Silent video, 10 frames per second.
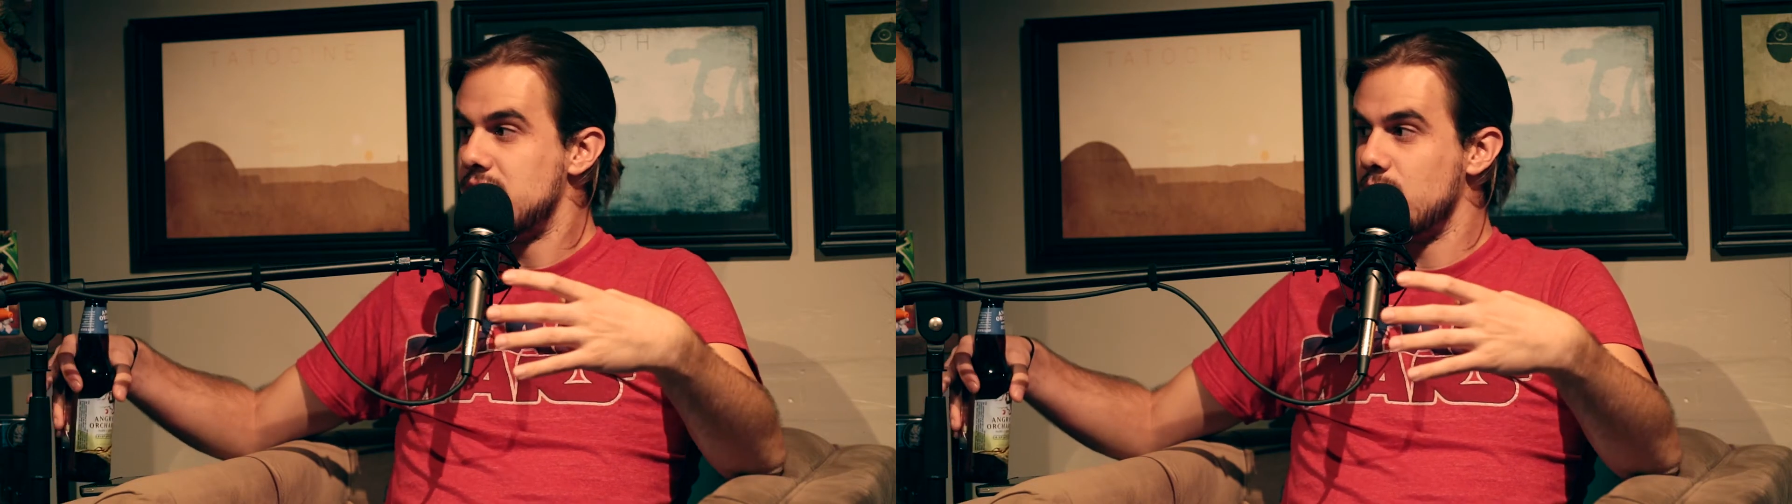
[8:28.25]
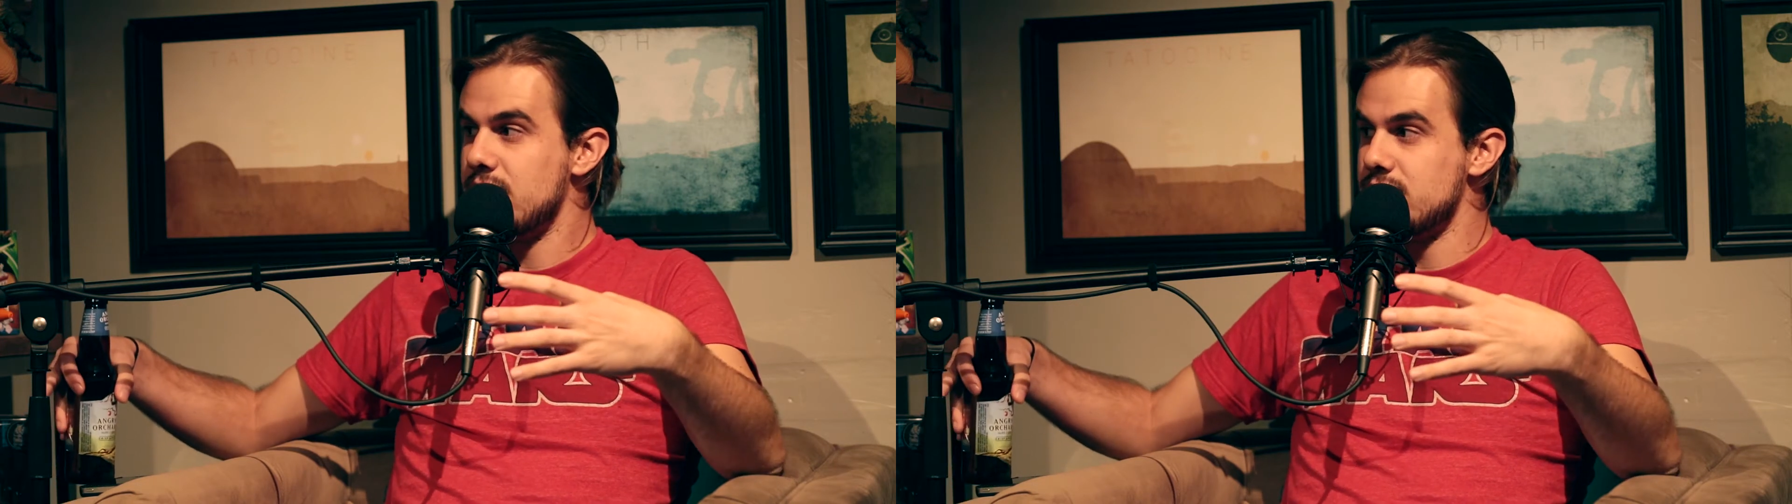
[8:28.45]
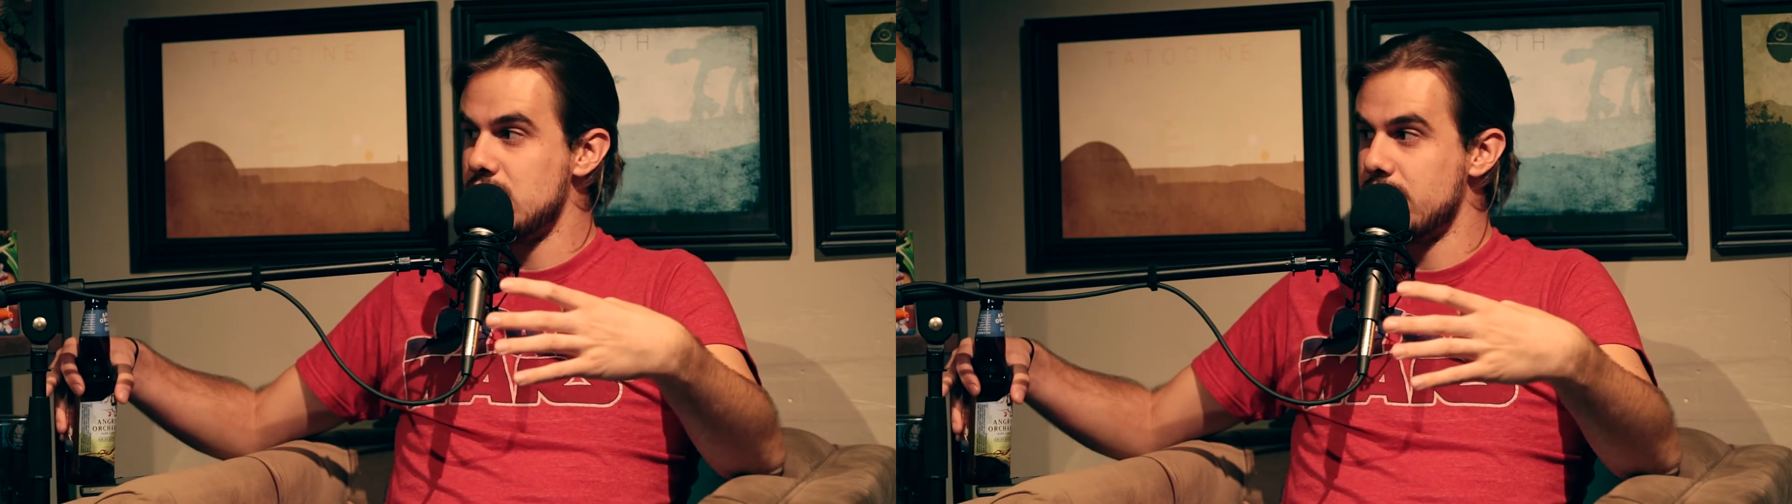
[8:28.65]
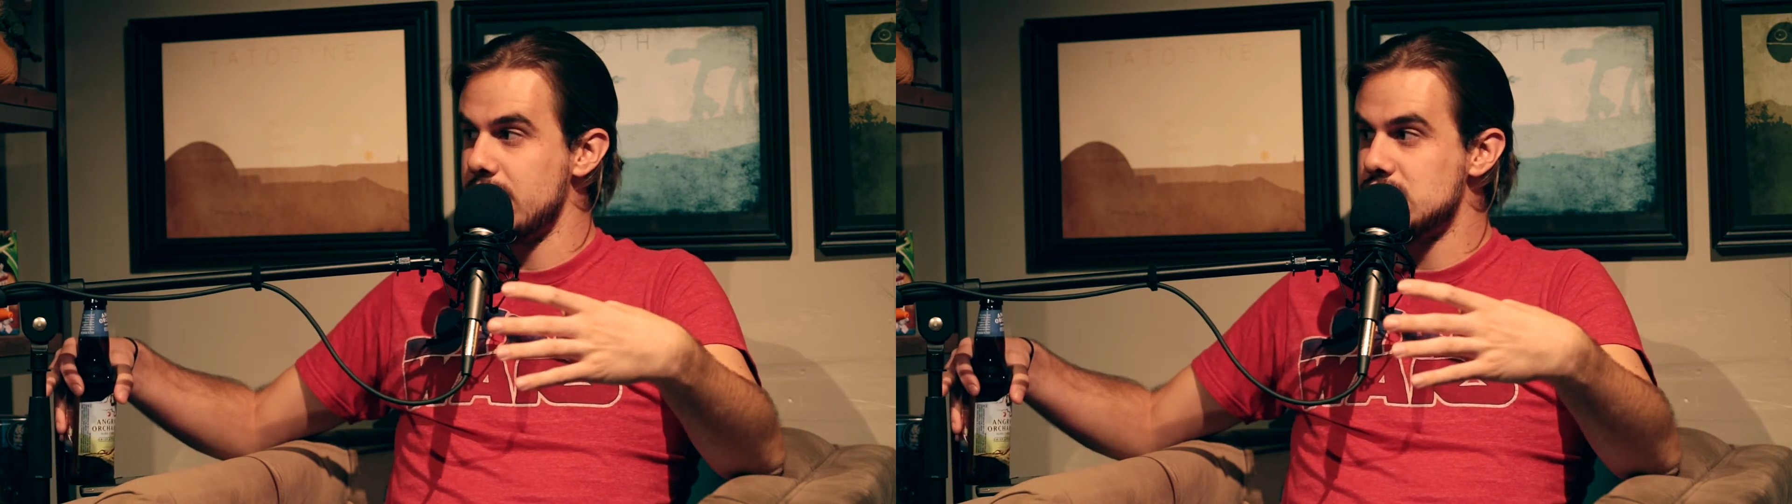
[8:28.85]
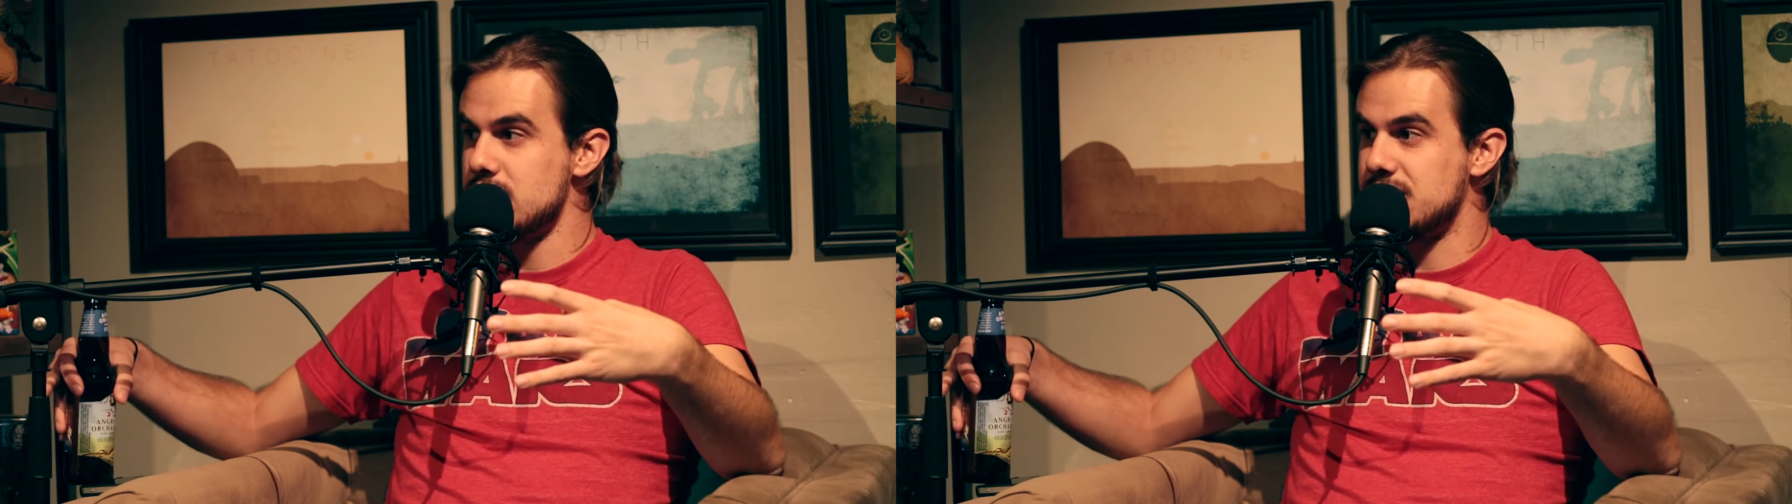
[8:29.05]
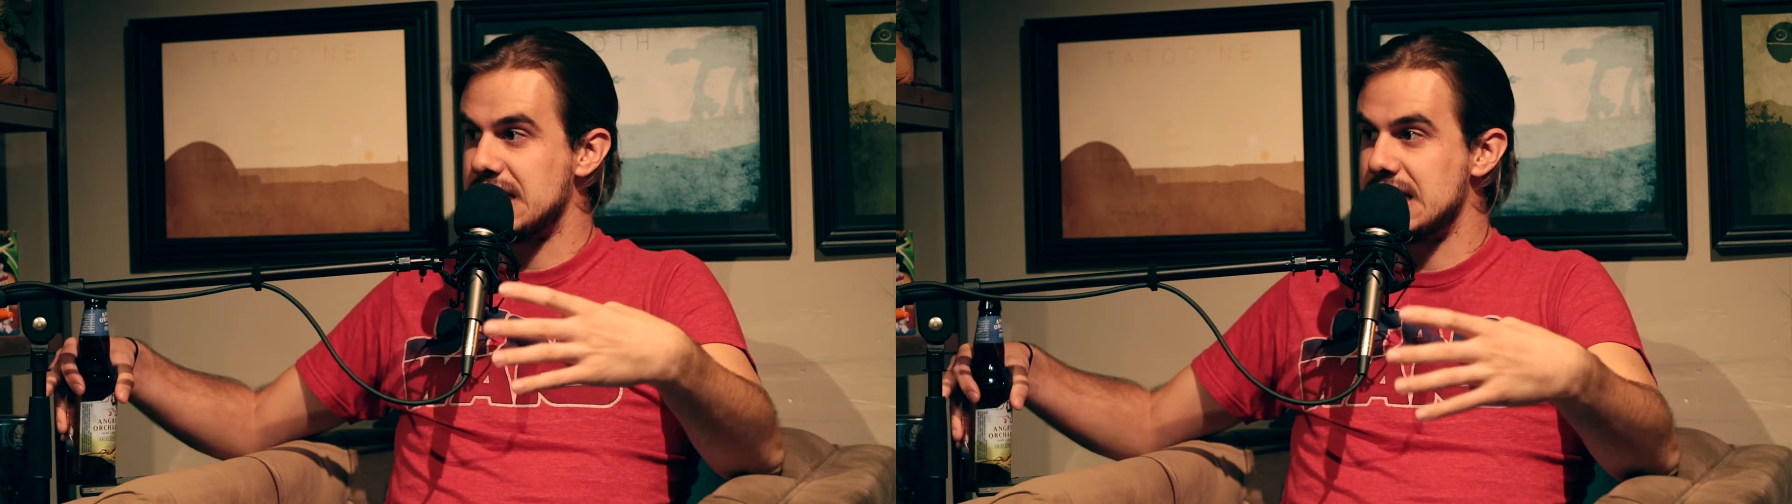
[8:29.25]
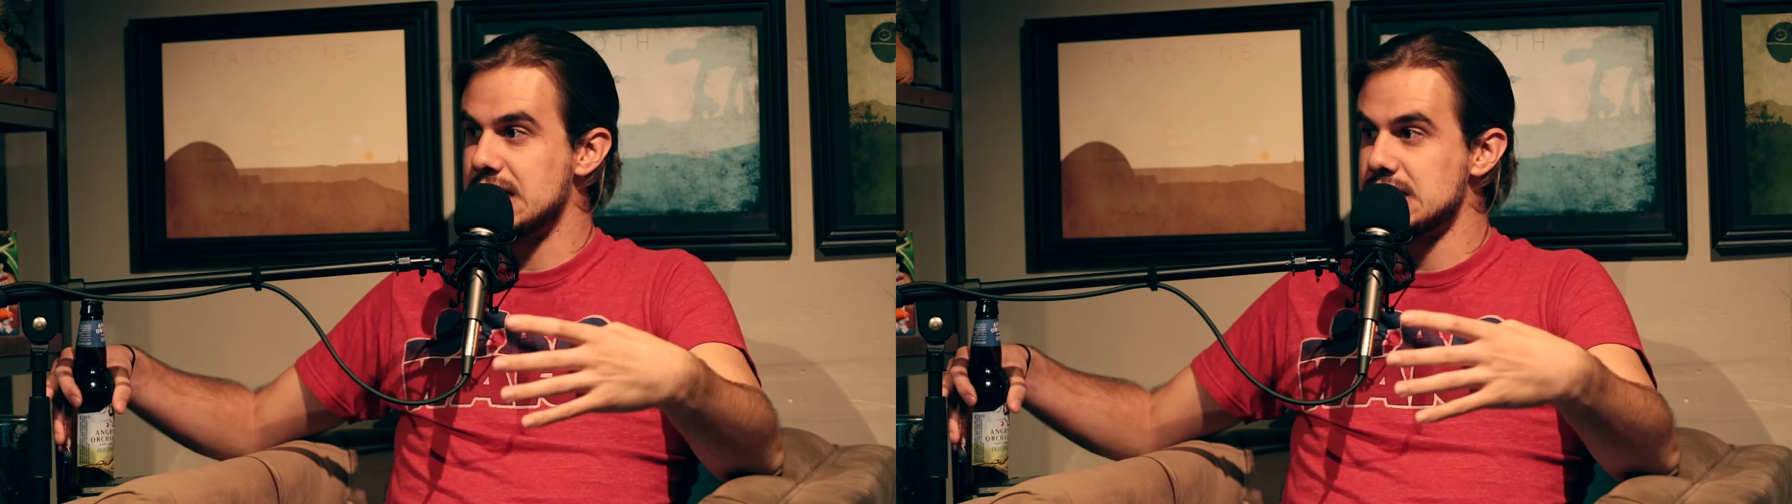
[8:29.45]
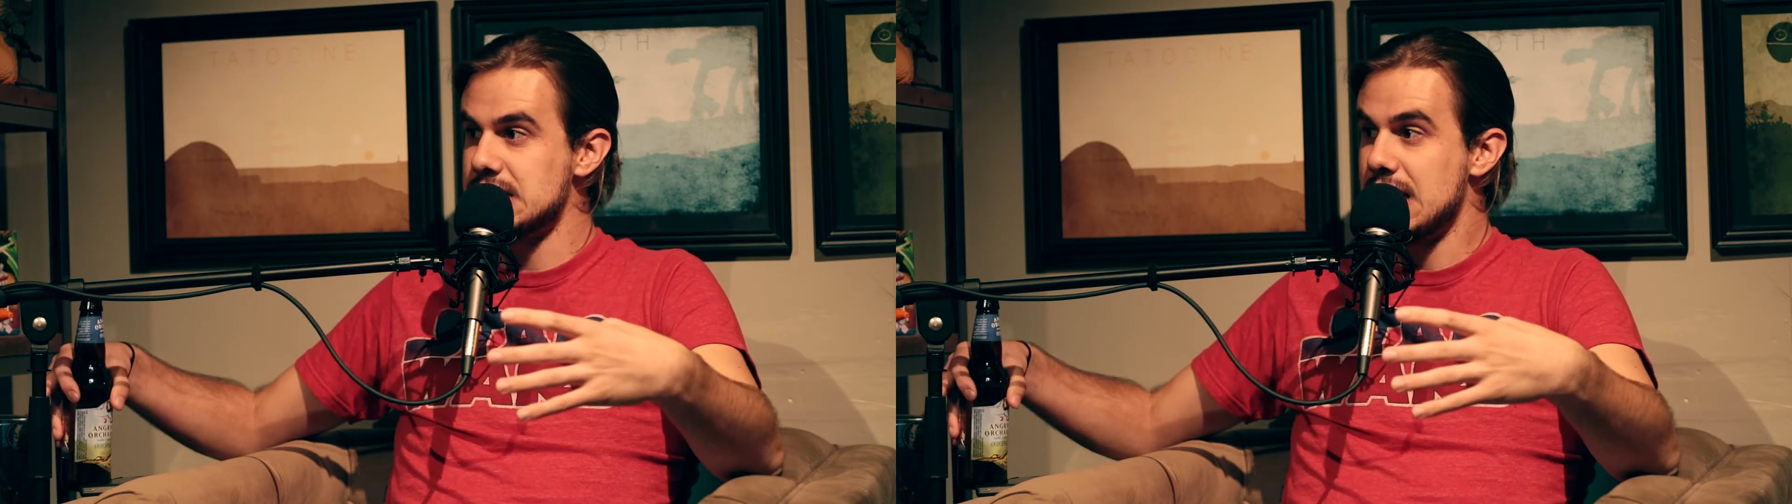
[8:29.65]
that we have a generation of
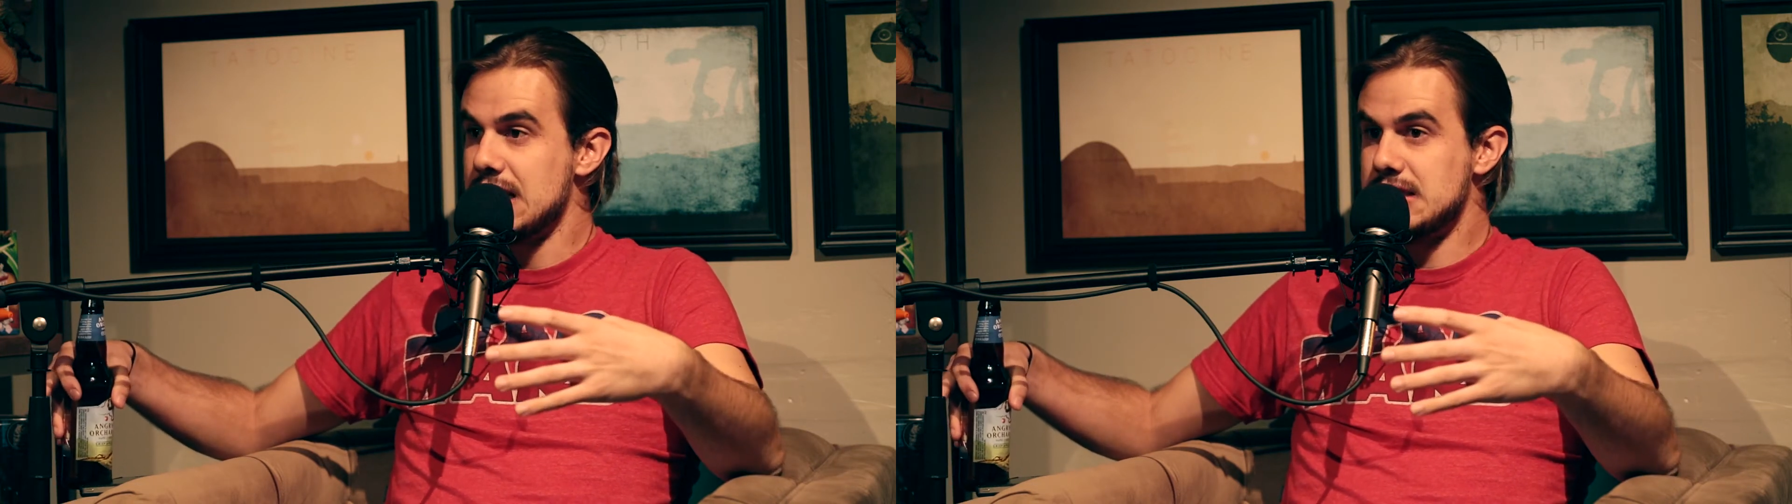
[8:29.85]
kids